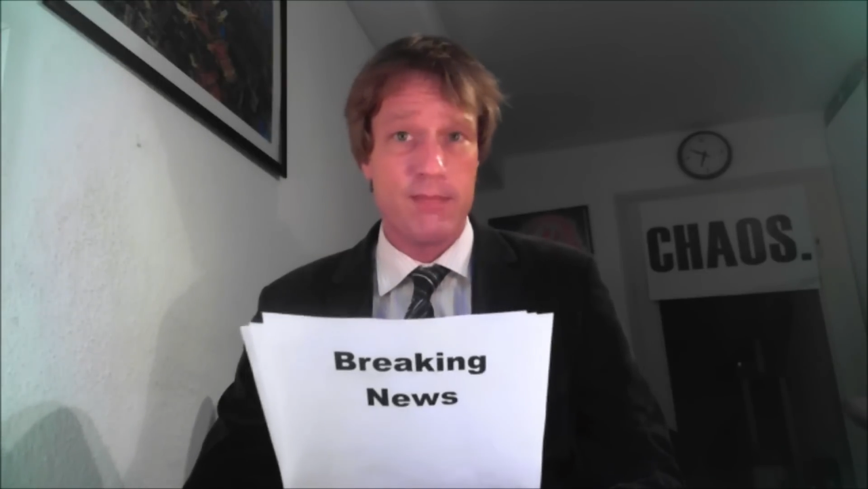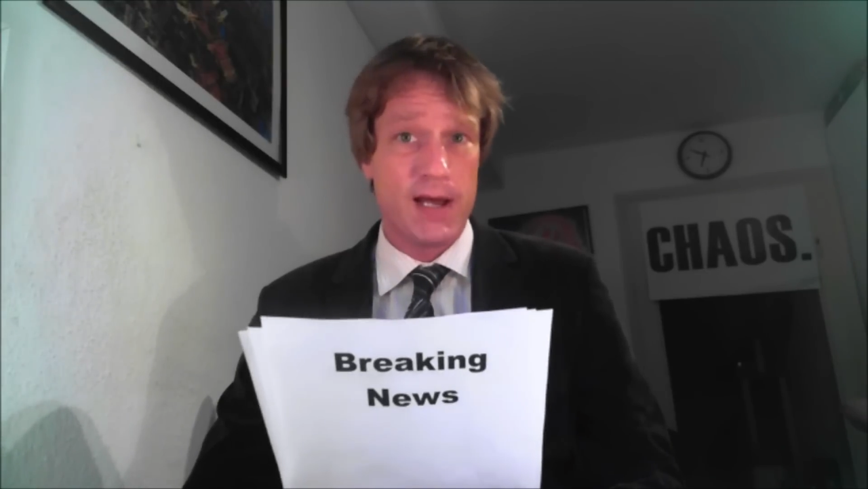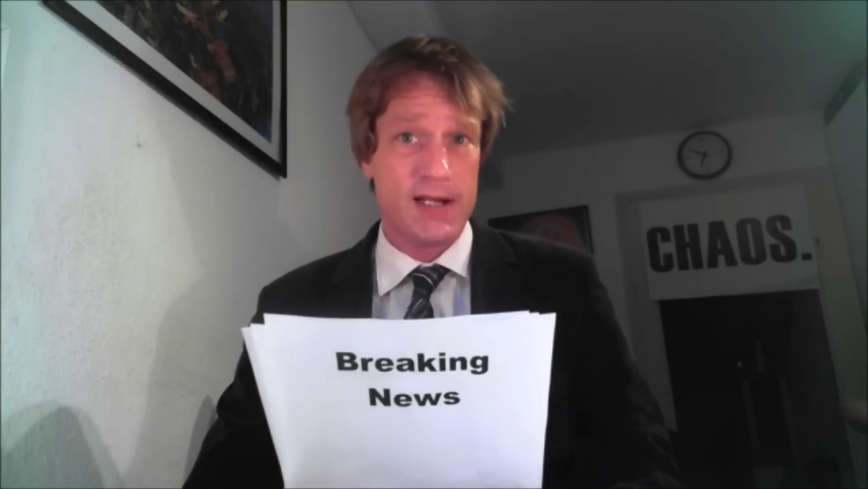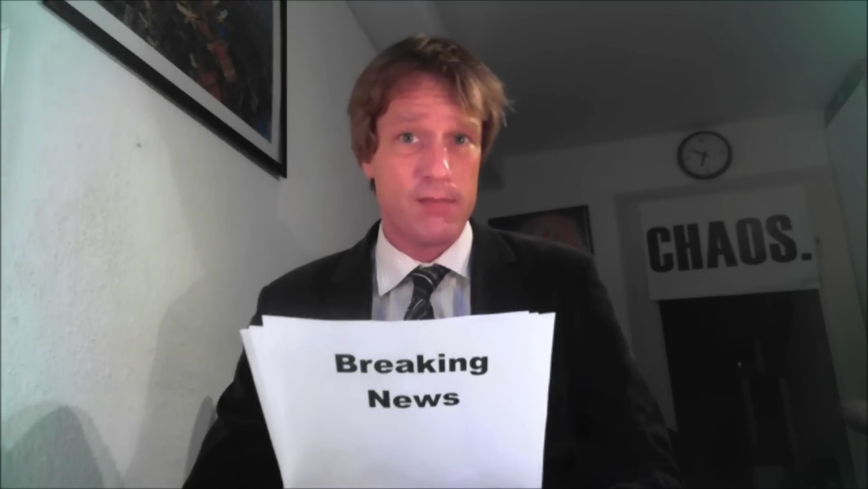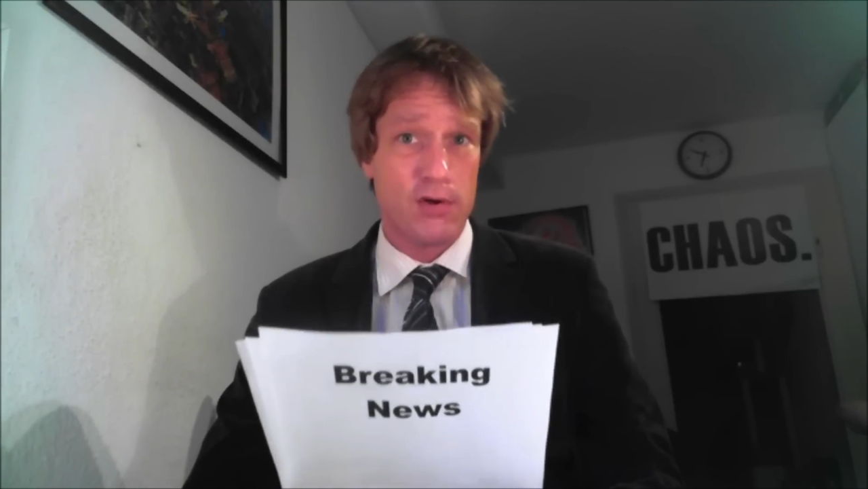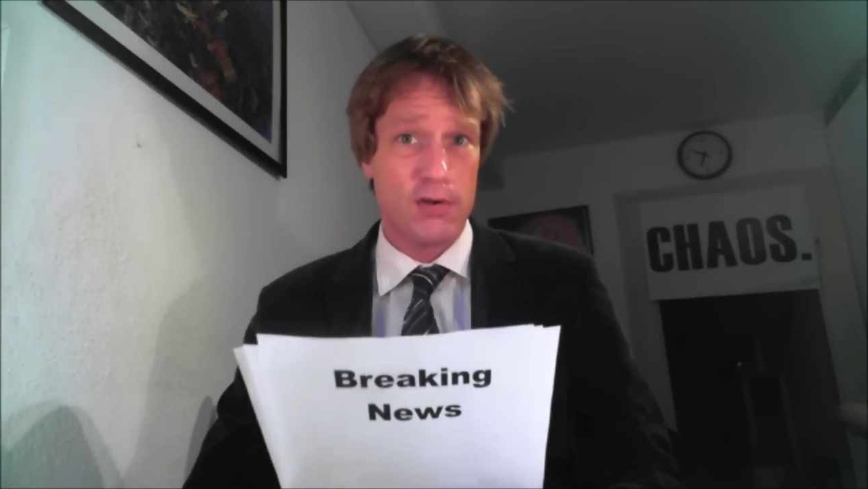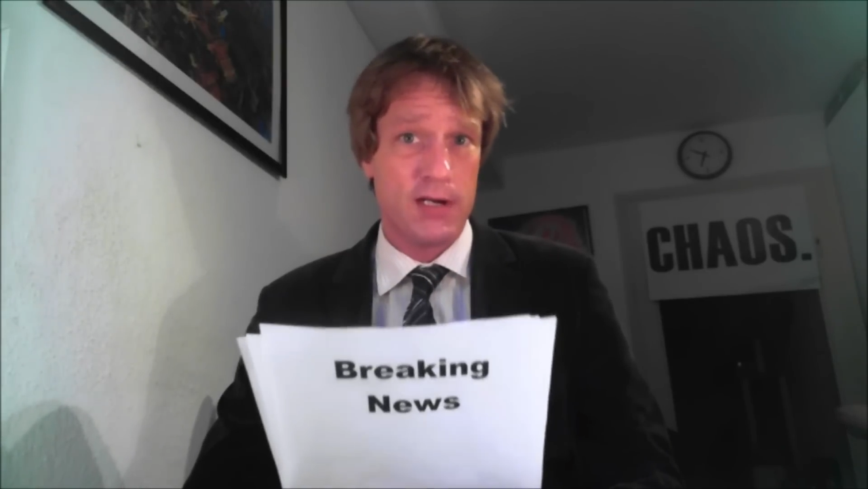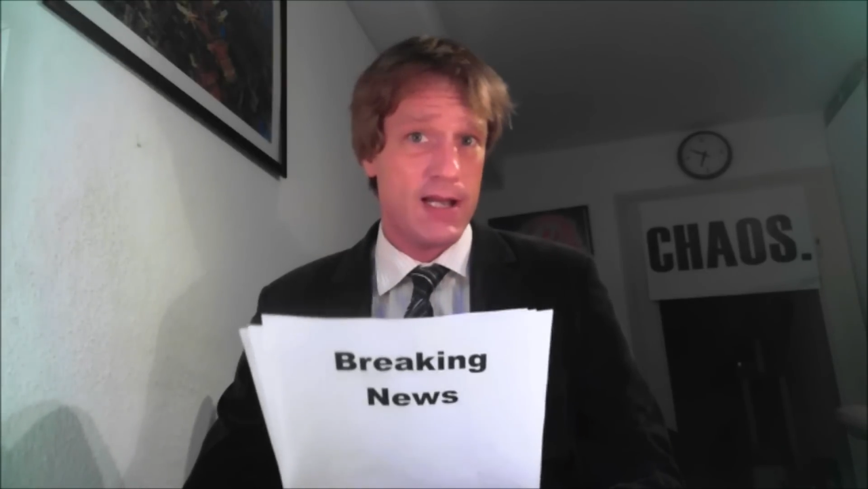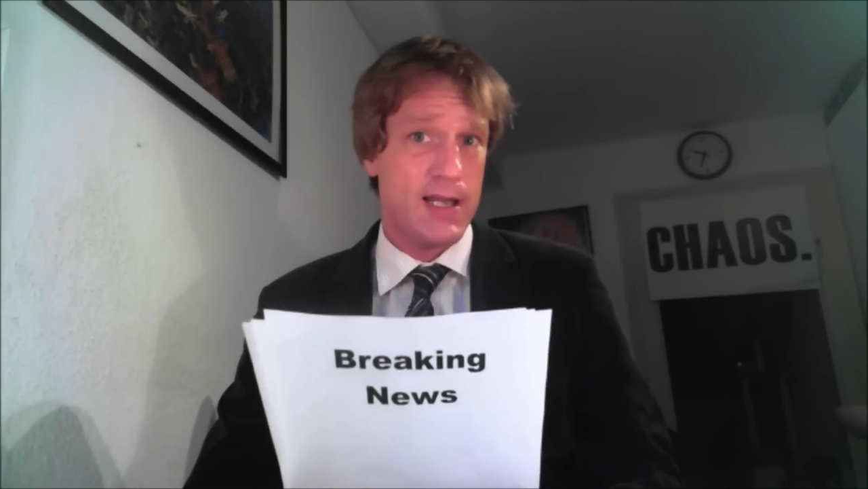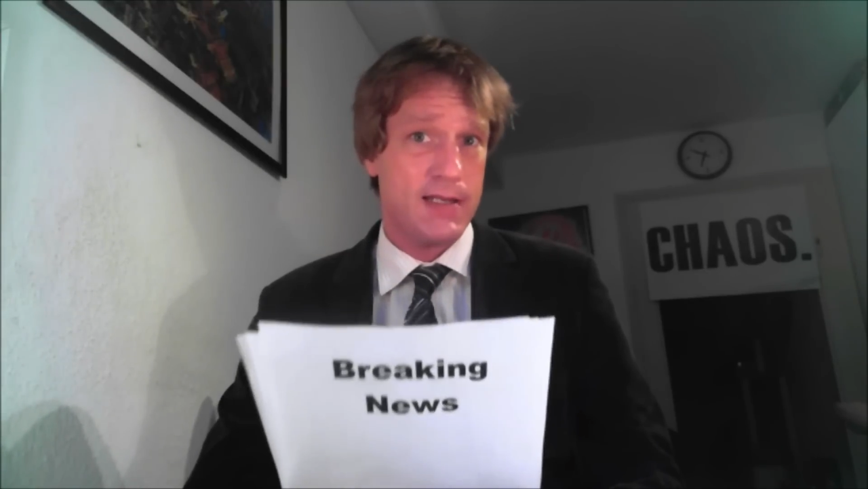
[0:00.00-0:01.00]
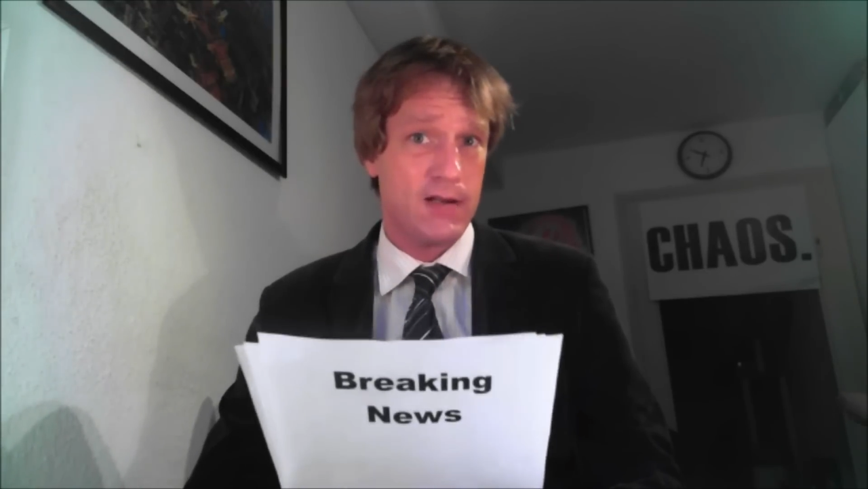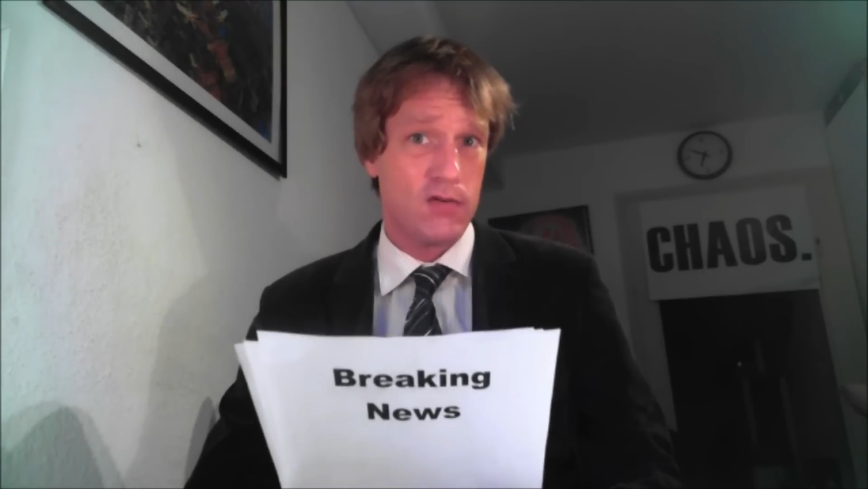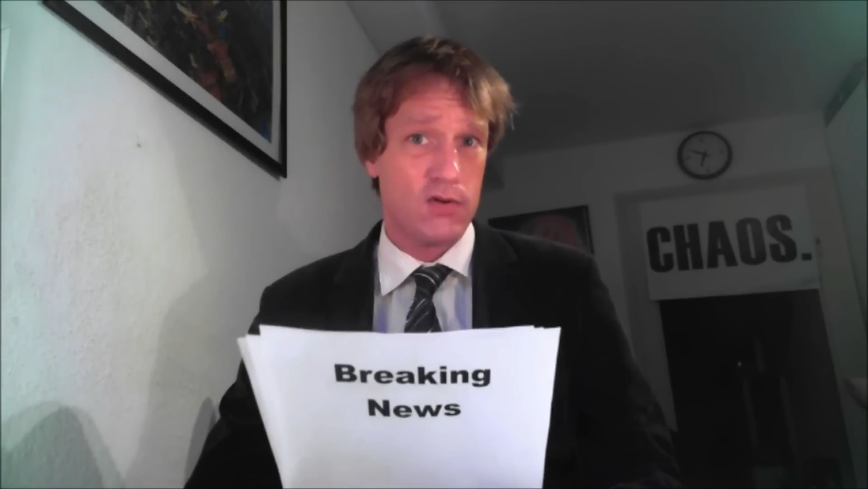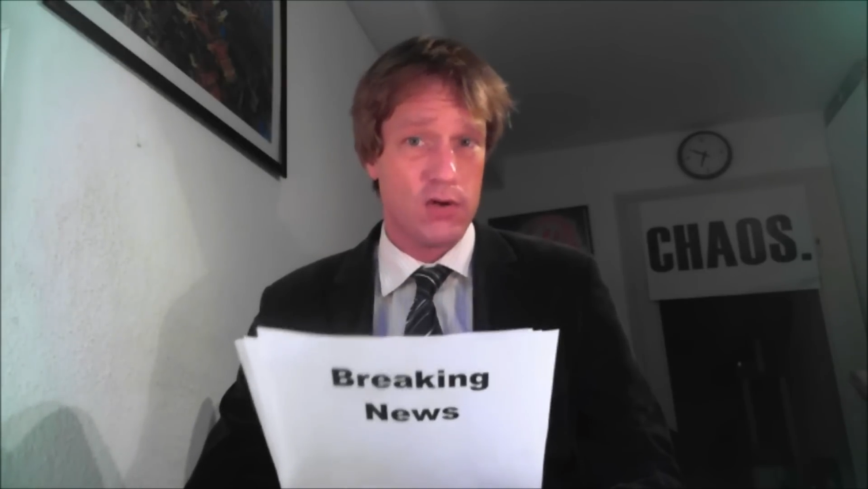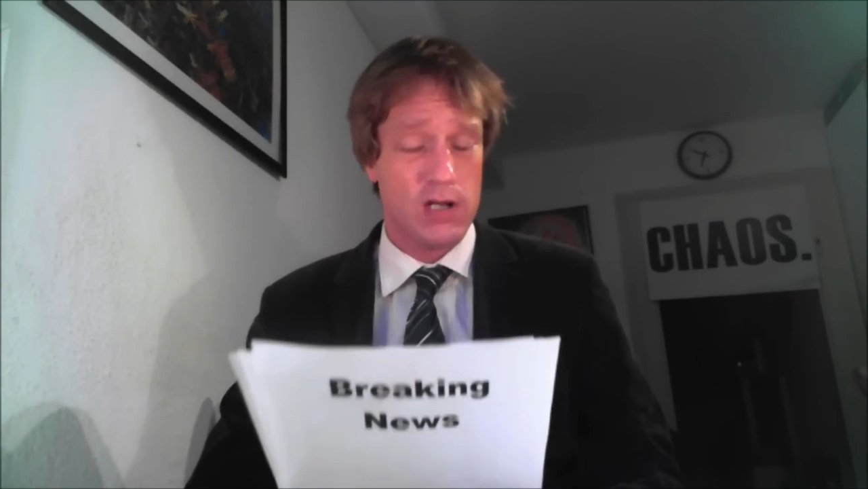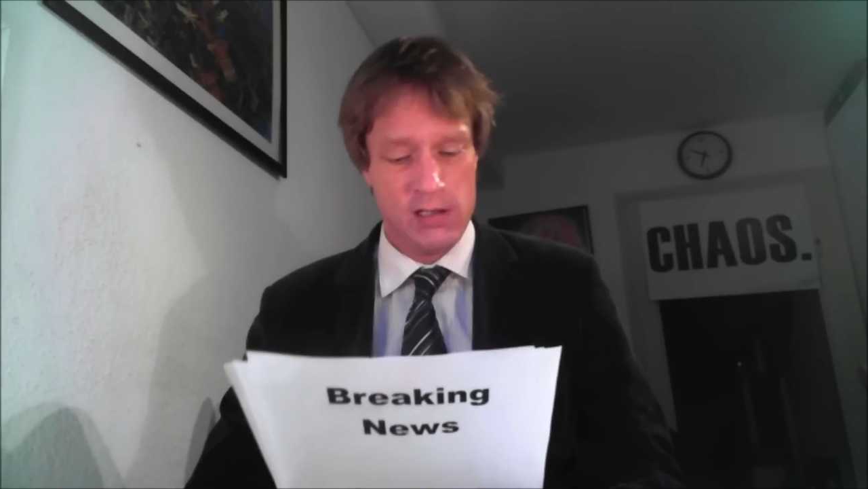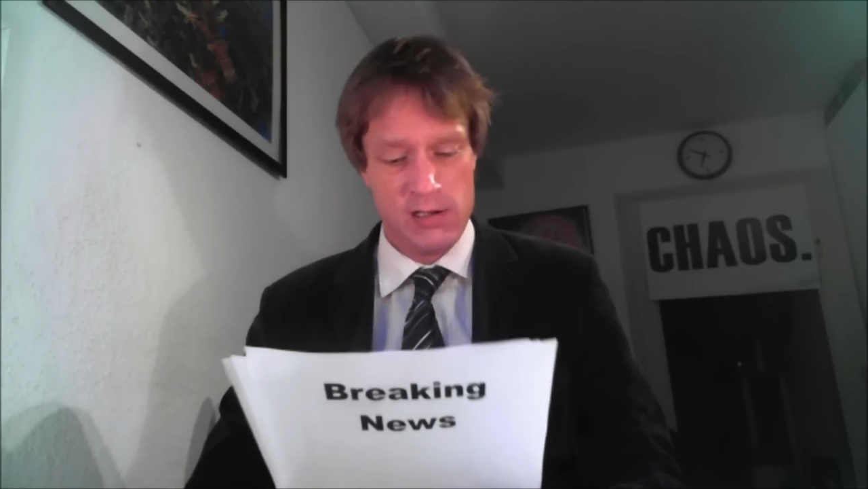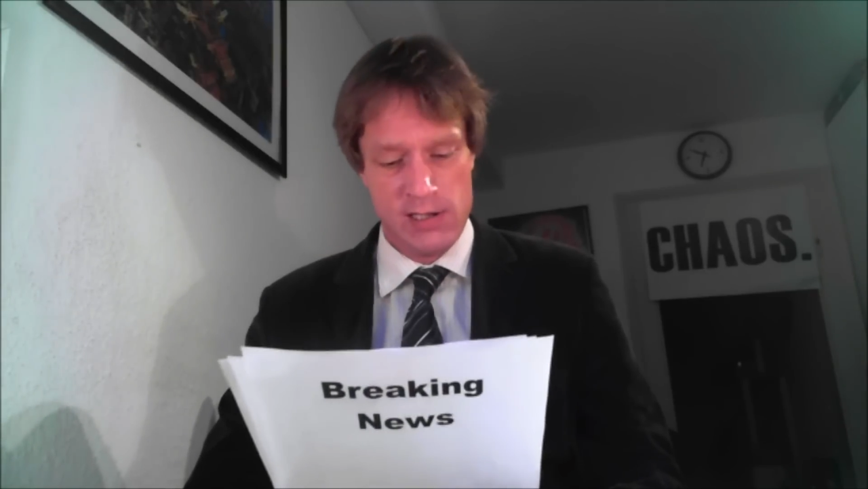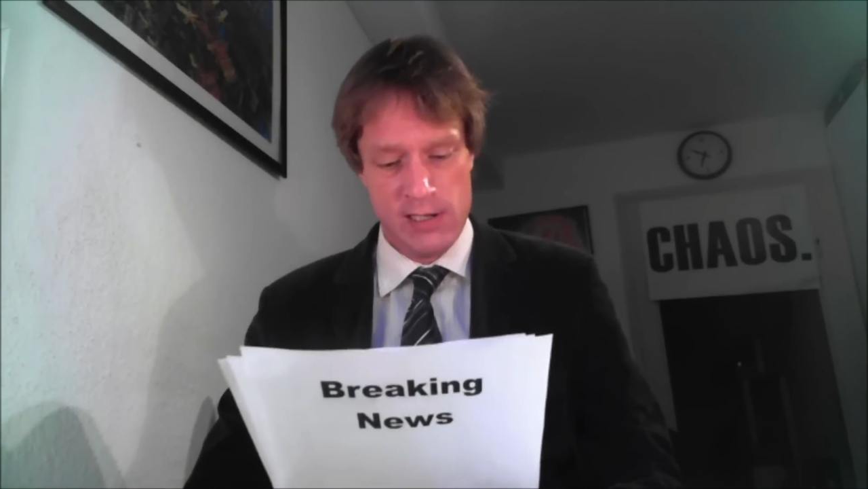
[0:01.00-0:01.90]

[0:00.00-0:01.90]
Mandelbrot, as usual.